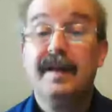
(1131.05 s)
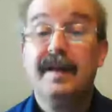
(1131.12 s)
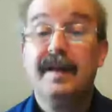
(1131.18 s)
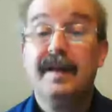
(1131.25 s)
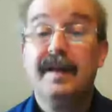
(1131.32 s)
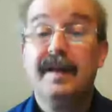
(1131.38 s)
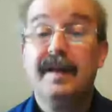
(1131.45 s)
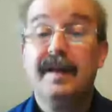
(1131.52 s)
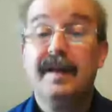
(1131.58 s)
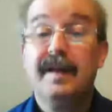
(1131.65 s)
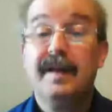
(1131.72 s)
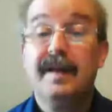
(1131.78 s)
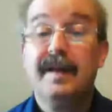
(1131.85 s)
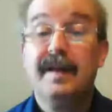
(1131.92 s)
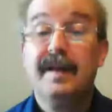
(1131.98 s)
So,
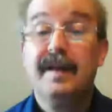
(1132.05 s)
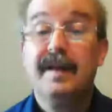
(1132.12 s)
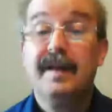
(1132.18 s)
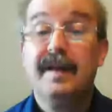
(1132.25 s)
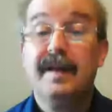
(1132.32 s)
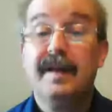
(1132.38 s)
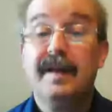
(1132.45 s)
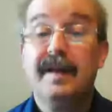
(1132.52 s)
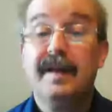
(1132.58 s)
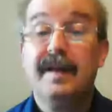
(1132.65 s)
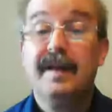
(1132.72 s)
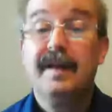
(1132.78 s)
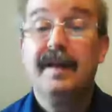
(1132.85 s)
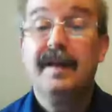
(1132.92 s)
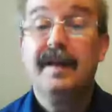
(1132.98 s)
as
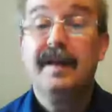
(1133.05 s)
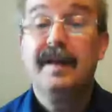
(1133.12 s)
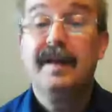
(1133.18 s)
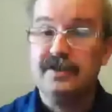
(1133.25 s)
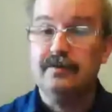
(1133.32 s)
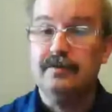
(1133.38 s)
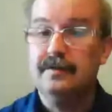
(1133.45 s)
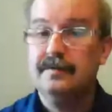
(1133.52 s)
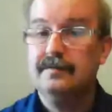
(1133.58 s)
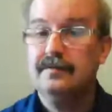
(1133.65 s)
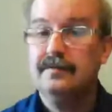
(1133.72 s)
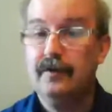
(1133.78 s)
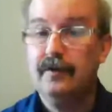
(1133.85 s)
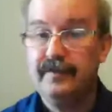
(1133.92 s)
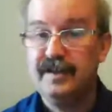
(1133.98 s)
part of the jigsaw
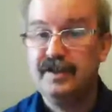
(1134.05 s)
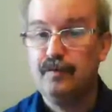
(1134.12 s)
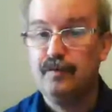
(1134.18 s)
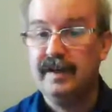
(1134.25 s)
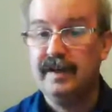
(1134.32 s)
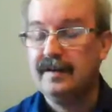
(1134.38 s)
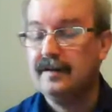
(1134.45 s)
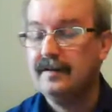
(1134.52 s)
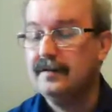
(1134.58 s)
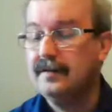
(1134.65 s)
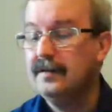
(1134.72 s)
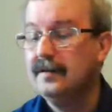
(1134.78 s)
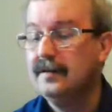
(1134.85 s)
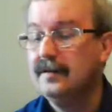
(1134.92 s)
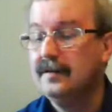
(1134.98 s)
of this week,
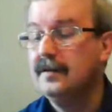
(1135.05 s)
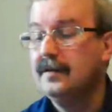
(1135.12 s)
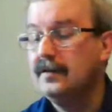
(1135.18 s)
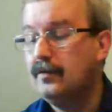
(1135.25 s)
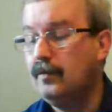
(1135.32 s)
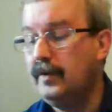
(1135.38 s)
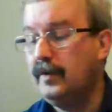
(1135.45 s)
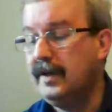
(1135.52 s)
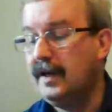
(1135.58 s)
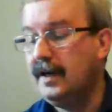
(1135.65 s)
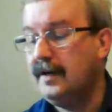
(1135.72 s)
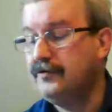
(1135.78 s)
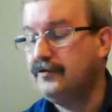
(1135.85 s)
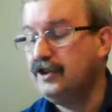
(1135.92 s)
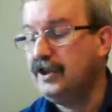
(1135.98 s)
we
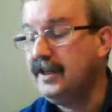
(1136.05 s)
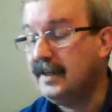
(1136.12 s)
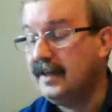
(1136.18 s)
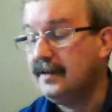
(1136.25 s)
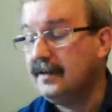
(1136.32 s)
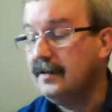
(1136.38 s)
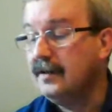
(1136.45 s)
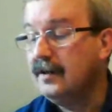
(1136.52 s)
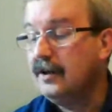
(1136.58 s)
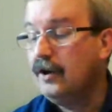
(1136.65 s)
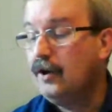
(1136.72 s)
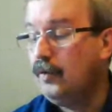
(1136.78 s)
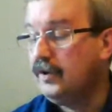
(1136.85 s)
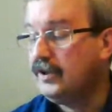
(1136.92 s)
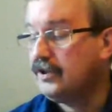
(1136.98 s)
have Gina,
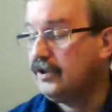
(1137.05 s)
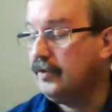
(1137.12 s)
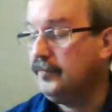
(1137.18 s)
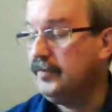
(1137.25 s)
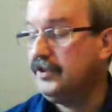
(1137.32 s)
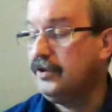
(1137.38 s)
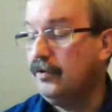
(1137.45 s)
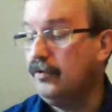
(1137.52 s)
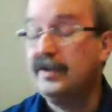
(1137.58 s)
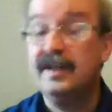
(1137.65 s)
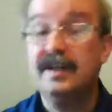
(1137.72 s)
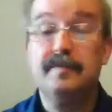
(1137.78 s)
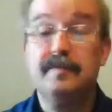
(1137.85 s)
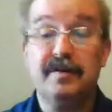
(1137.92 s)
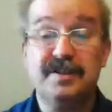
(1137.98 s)
who is going to be
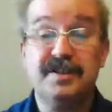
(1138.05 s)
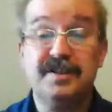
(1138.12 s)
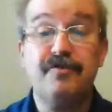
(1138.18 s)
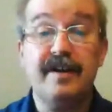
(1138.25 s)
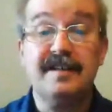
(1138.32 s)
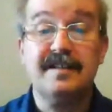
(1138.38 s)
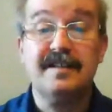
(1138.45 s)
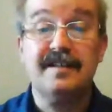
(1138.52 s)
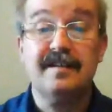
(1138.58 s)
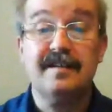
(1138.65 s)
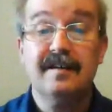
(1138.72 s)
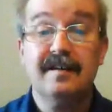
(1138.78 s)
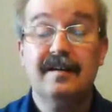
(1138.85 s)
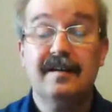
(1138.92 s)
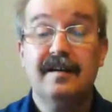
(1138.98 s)
talking about
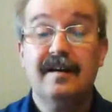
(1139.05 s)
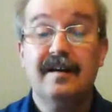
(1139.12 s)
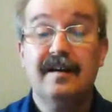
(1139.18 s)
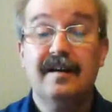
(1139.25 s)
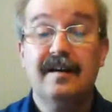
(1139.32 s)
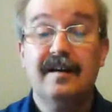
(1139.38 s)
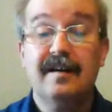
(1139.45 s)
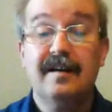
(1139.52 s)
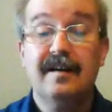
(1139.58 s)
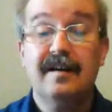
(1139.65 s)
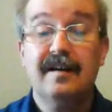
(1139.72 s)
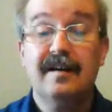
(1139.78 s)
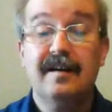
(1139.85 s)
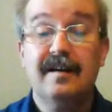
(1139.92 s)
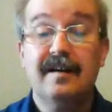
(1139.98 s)
stress and how
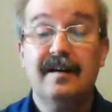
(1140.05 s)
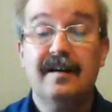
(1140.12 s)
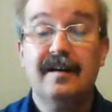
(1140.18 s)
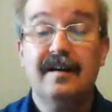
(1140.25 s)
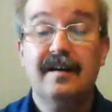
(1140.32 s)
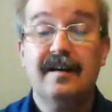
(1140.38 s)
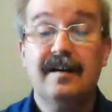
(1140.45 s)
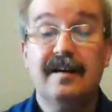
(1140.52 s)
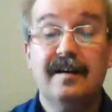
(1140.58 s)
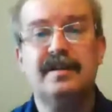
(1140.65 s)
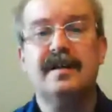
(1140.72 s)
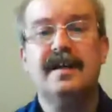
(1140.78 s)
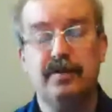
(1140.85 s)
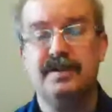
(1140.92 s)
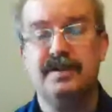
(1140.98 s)
we manage
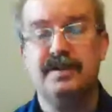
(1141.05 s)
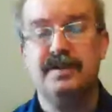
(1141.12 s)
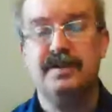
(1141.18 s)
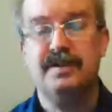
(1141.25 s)
it in a